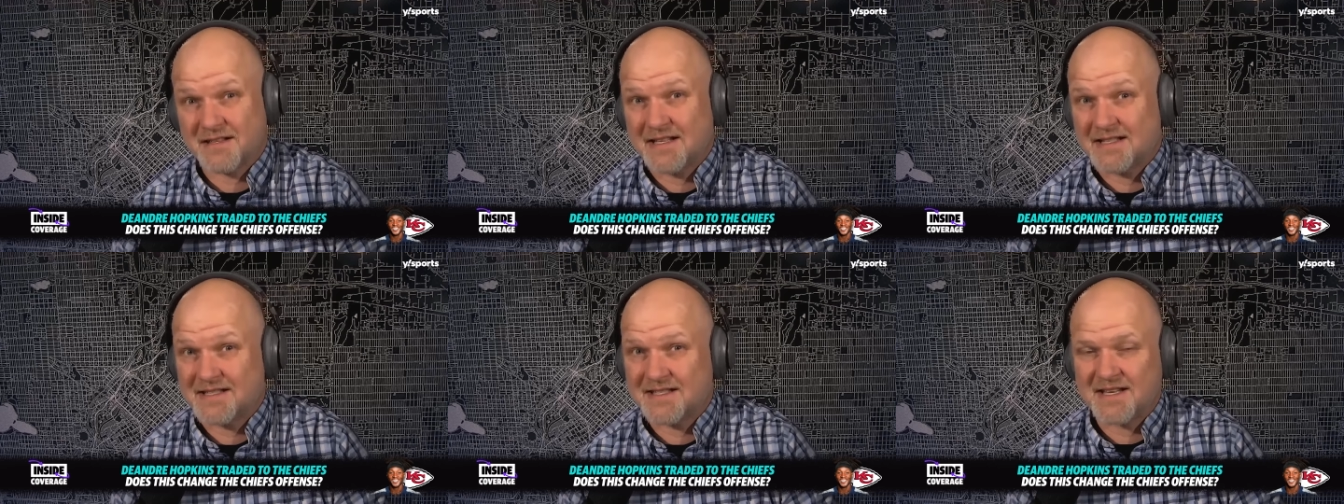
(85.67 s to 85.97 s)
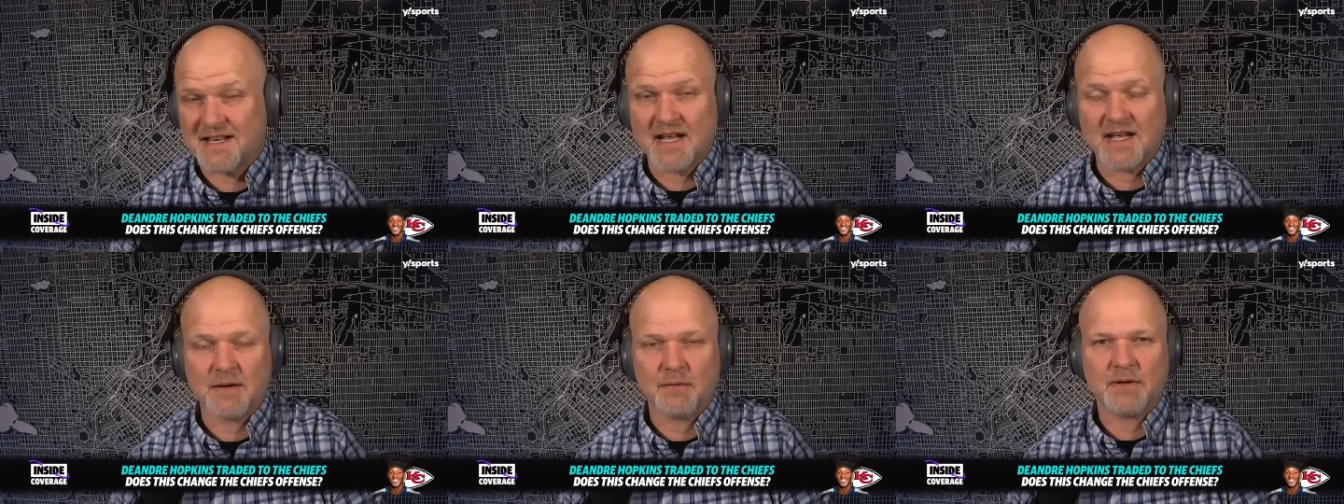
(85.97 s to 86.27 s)
let's
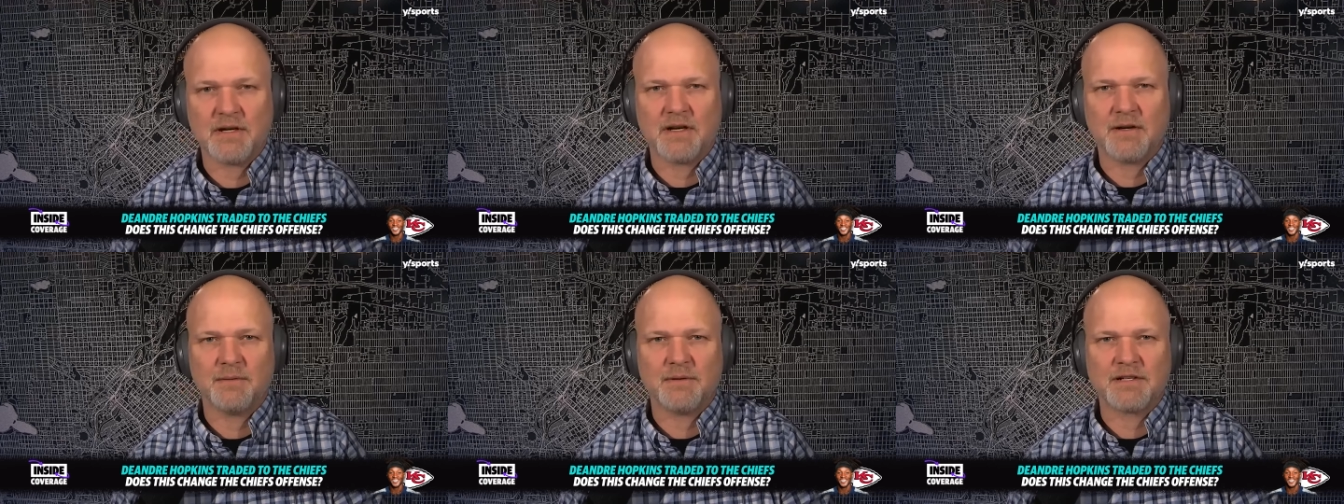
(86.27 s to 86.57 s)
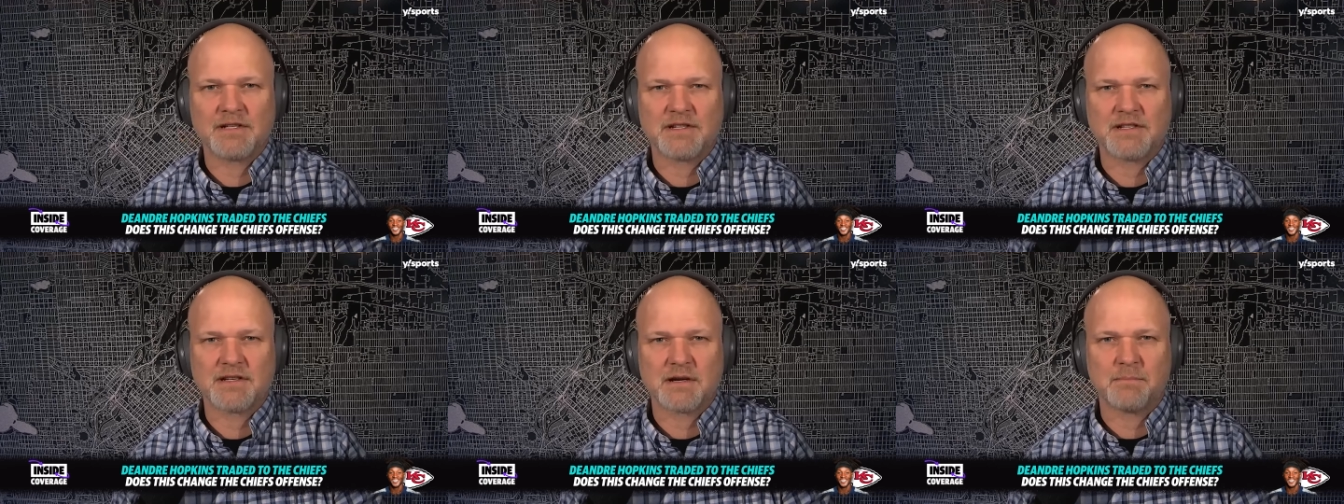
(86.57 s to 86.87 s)
say,
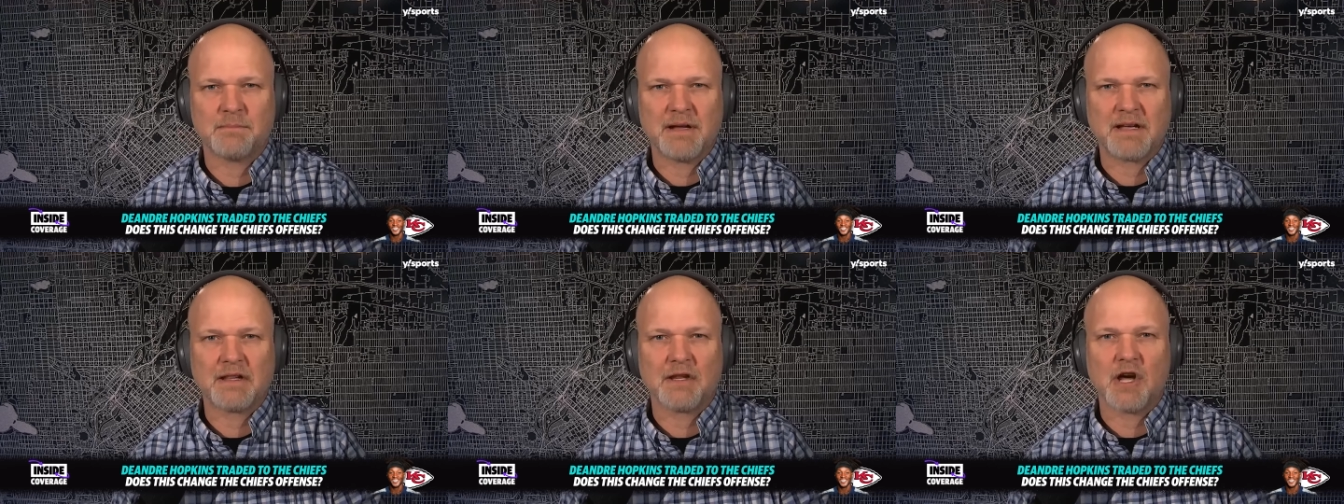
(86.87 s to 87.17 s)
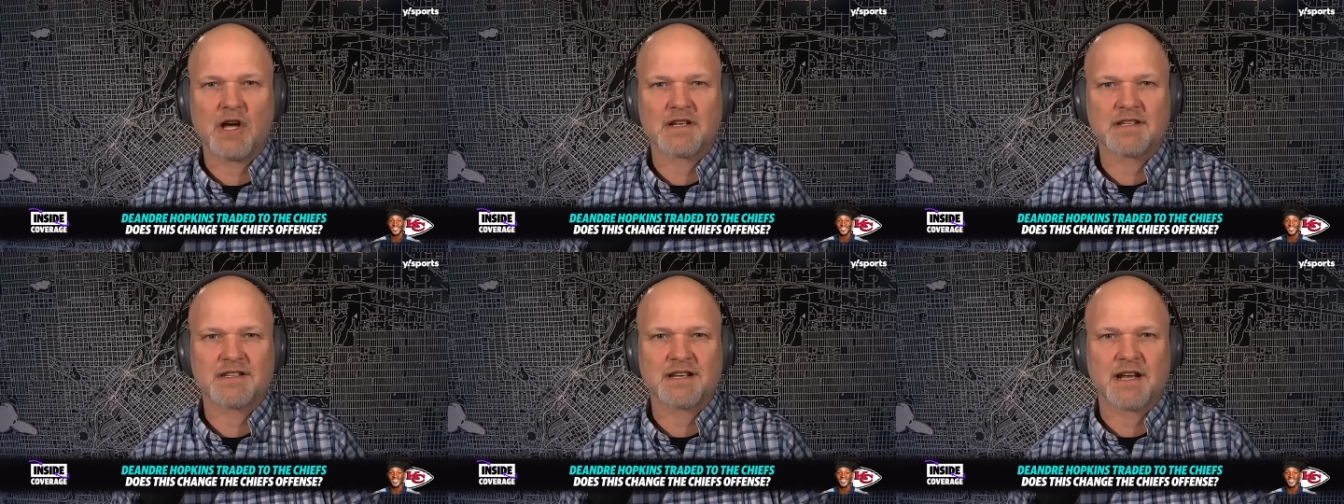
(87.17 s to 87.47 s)
which is their big
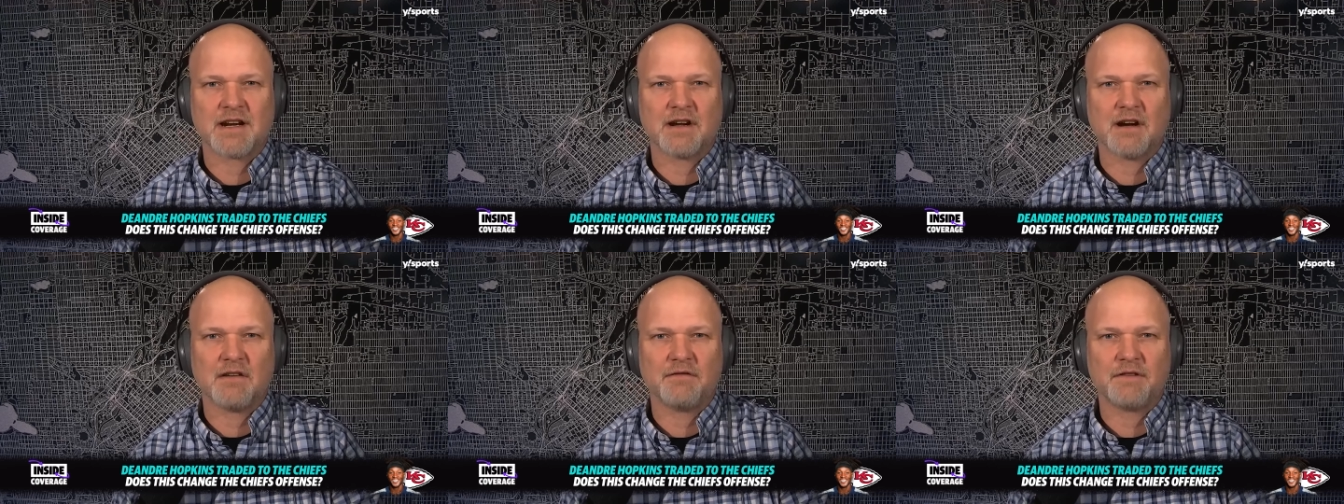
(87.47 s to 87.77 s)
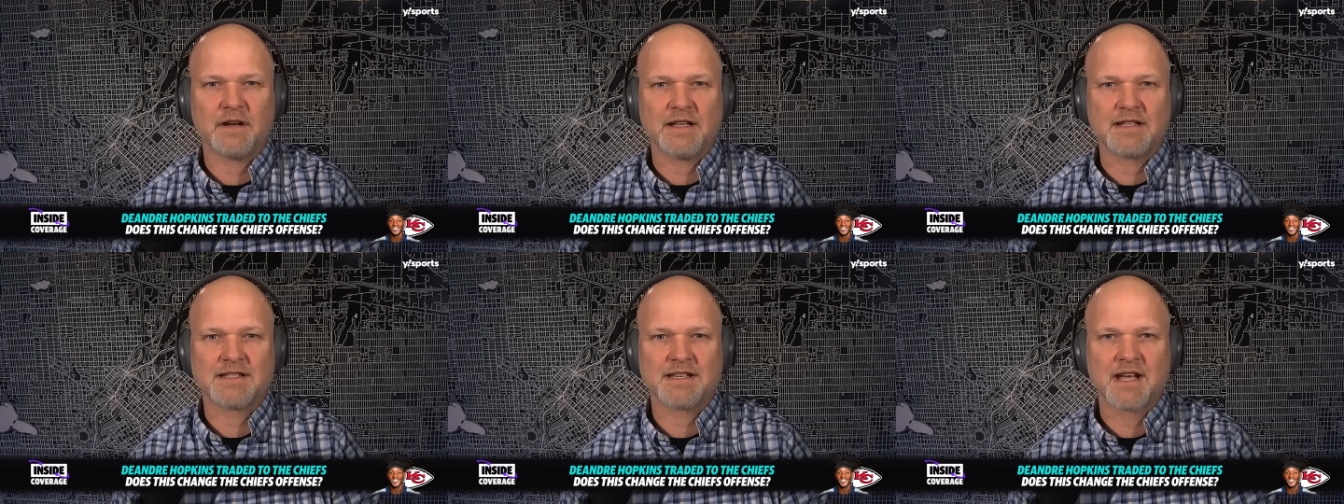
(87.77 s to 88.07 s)
loss on
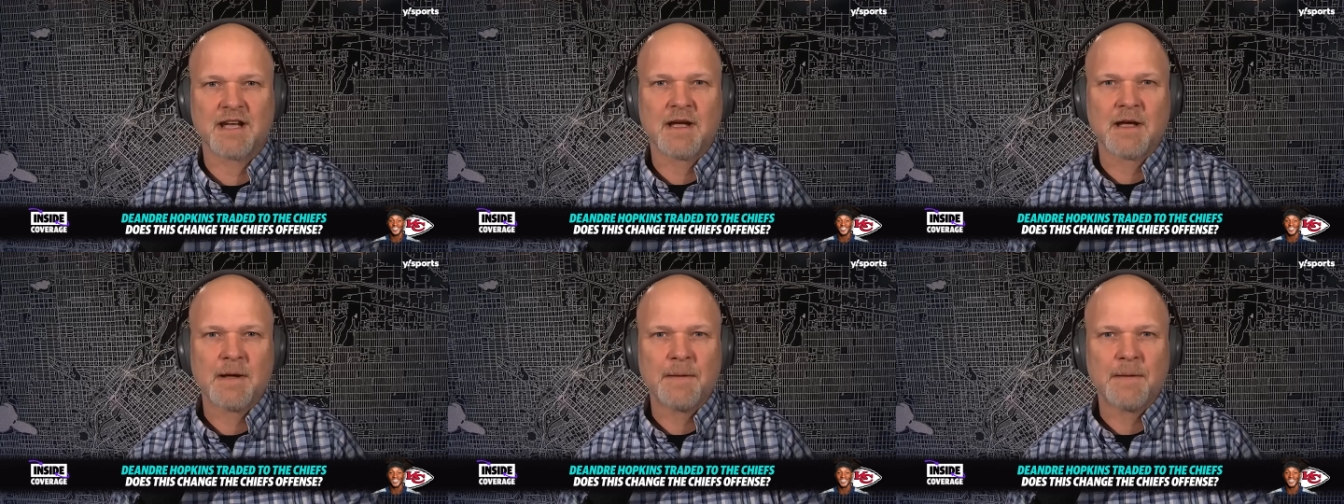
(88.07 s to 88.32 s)
offense.